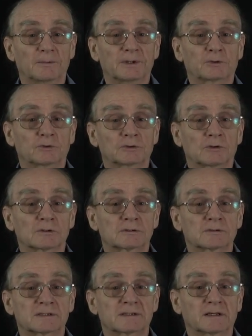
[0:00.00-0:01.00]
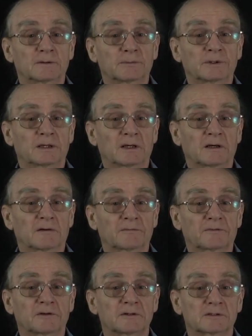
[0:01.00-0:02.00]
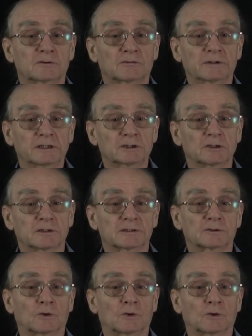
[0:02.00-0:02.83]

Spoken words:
We could also say we have these corrections.